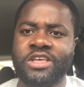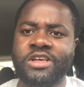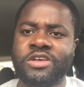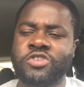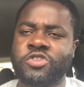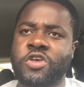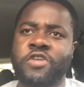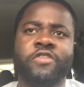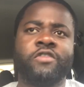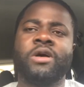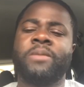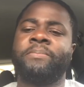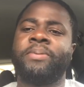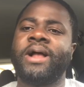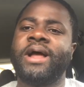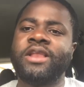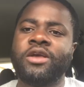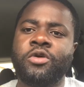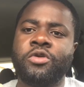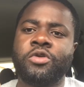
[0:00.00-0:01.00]
So if you are
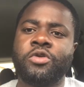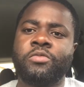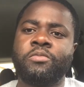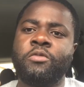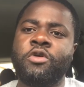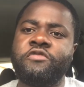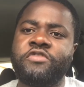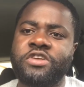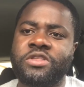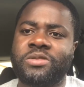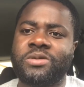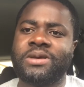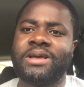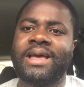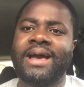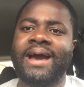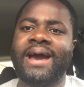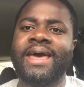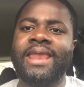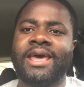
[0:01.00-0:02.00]
planning on moving to
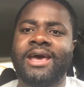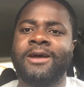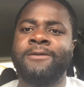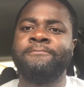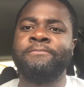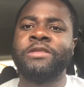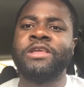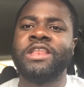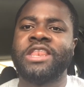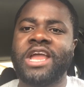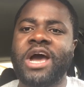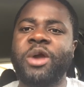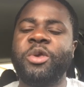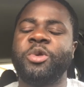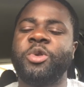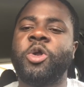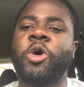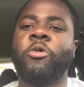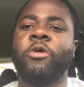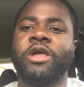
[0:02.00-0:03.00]
Ghana, now you
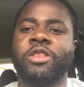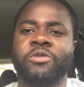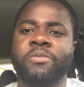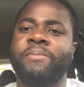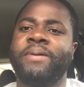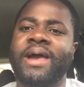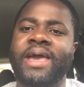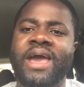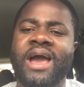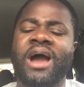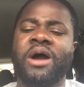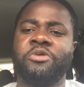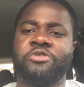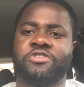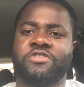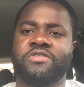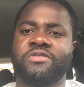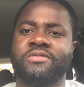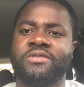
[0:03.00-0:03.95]
know where to buy a house,